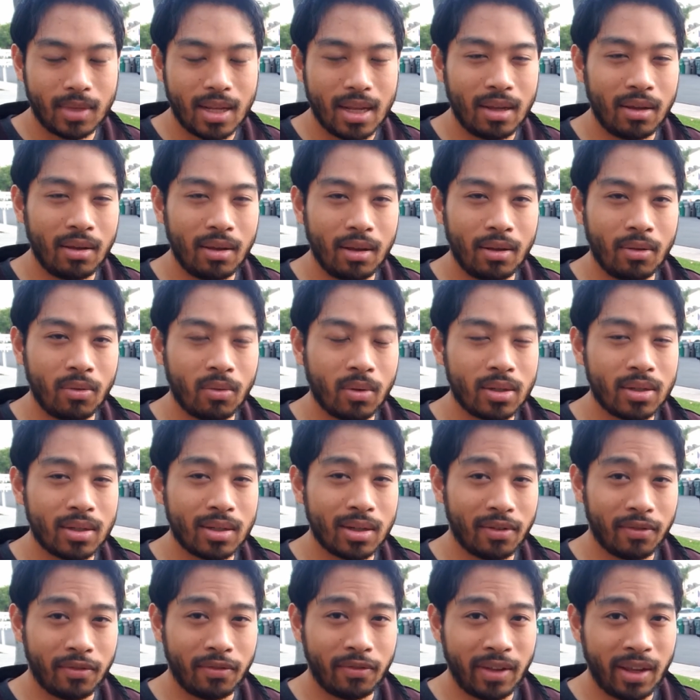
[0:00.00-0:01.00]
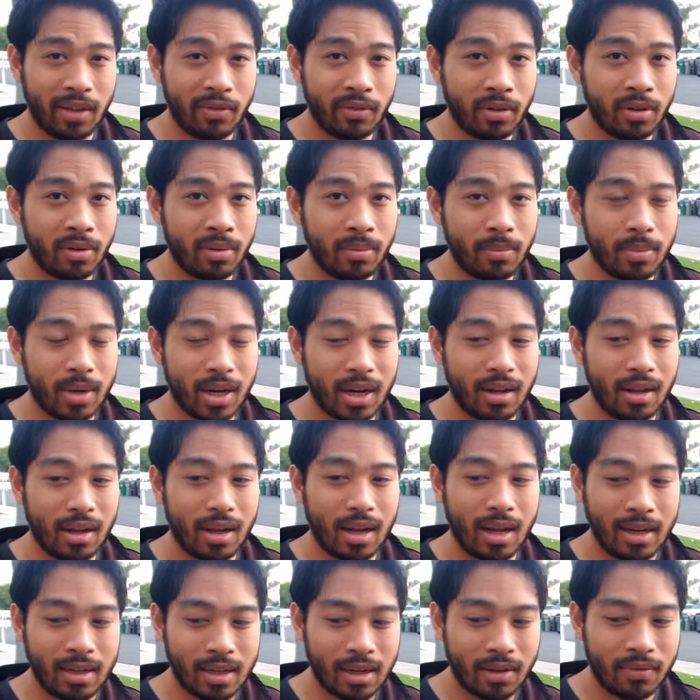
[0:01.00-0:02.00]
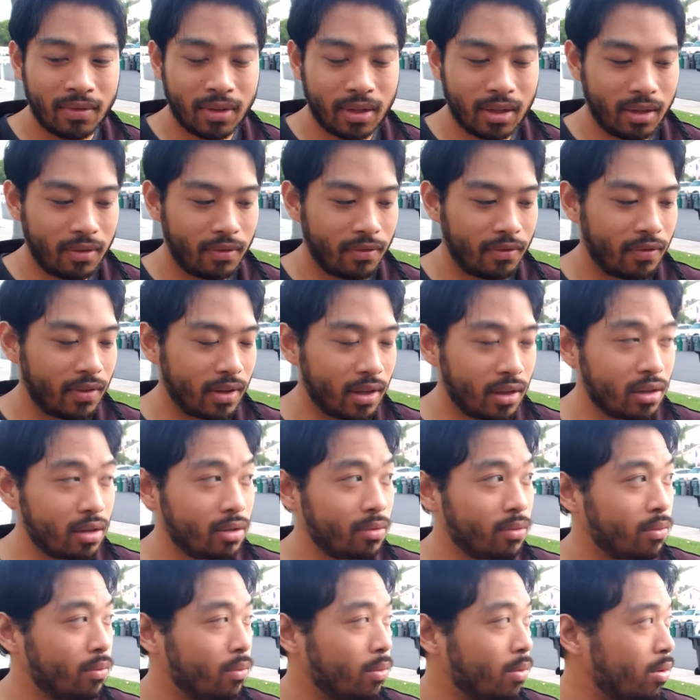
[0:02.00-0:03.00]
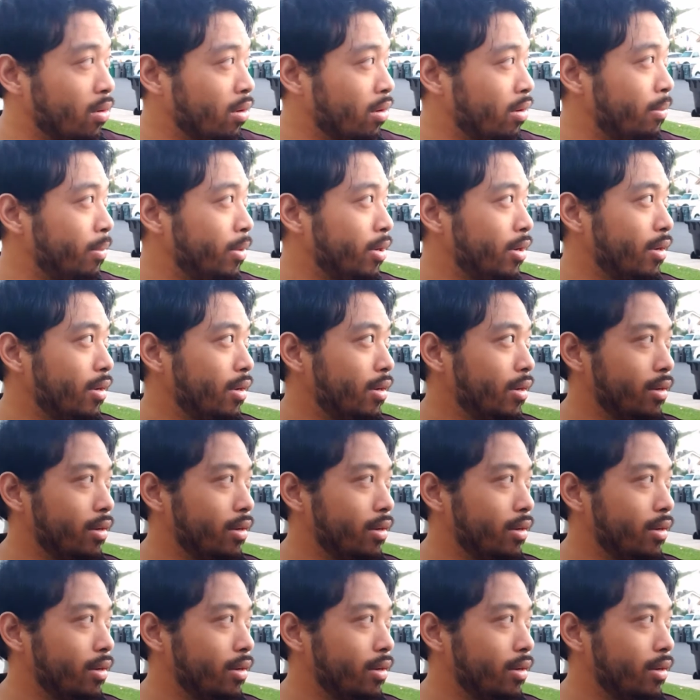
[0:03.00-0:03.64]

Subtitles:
it wasn't a fever, but I definitely felt warm,